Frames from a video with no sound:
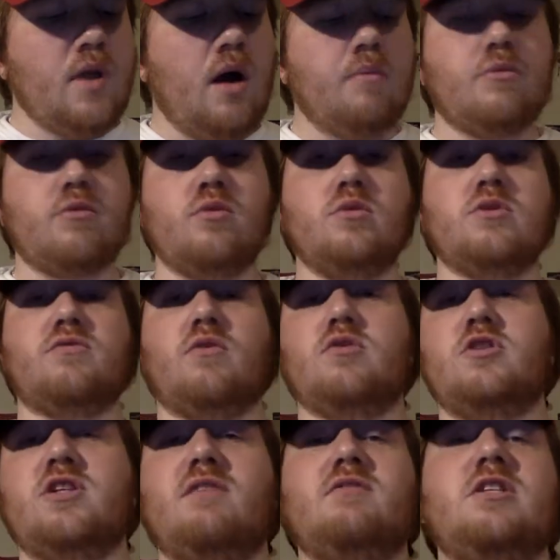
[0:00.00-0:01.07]
um, through his
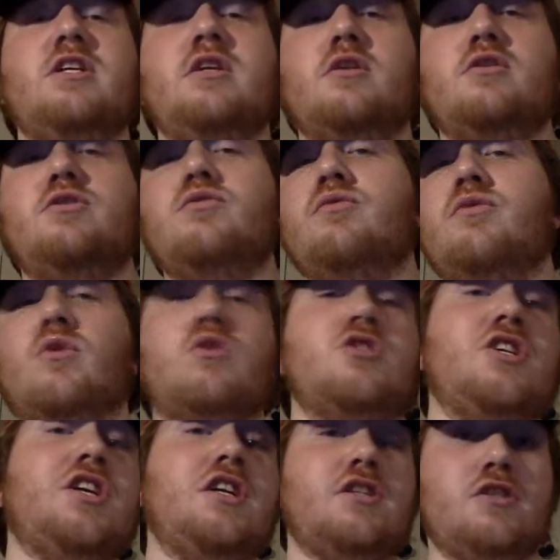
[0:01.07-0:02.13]
first seventeen and two-thirds
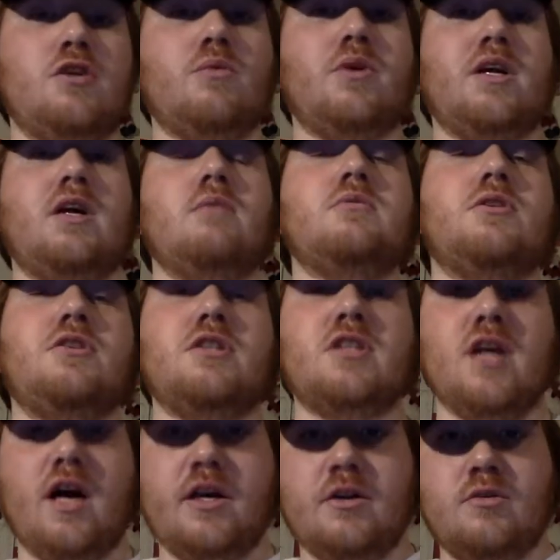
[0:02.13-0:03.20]
innings. So when it comes to this
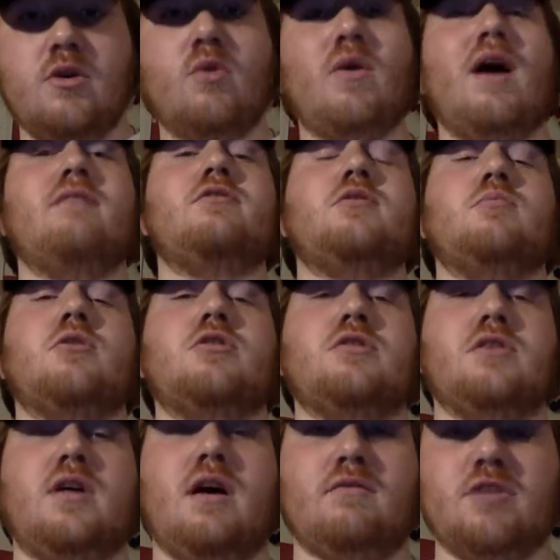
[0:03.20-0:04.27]
guy, you don't have as much of
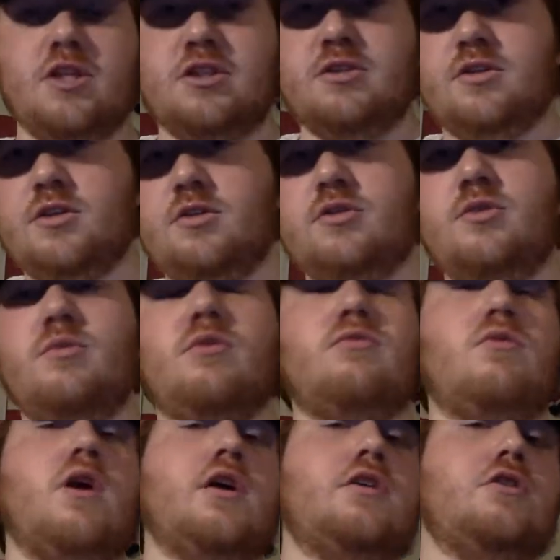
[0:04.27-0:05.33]
the conversation like you do with
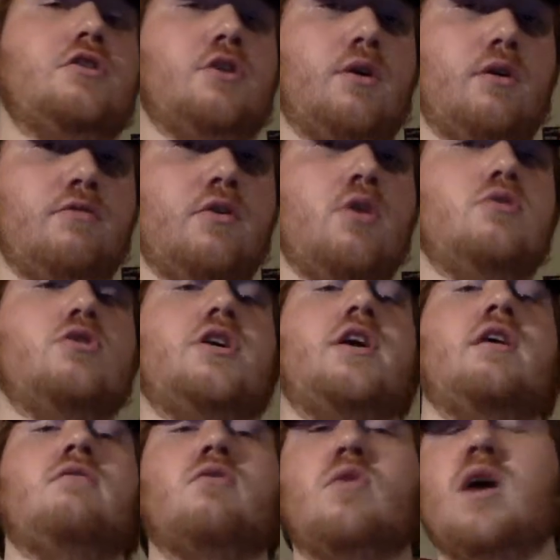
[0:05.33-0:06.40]
Ryan Sheriff, Jose
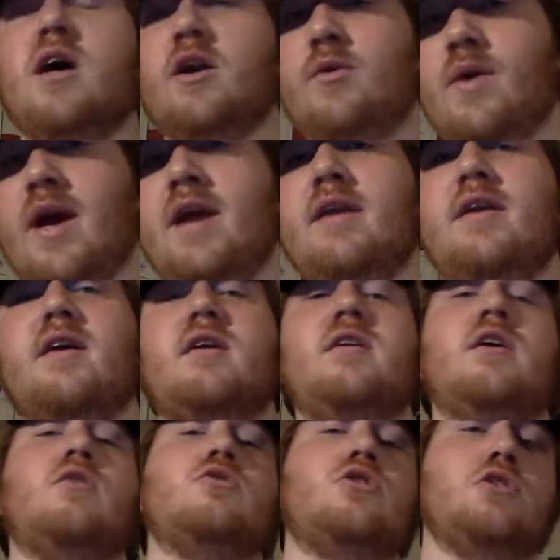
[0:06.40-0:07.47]
Alvarado, and Nick
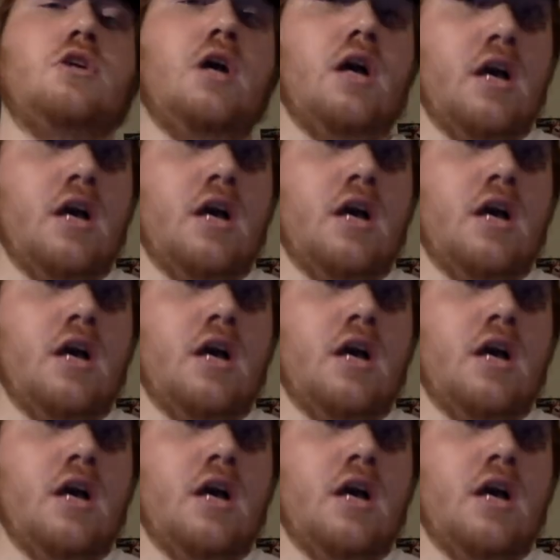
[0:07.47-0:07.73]
Nelson.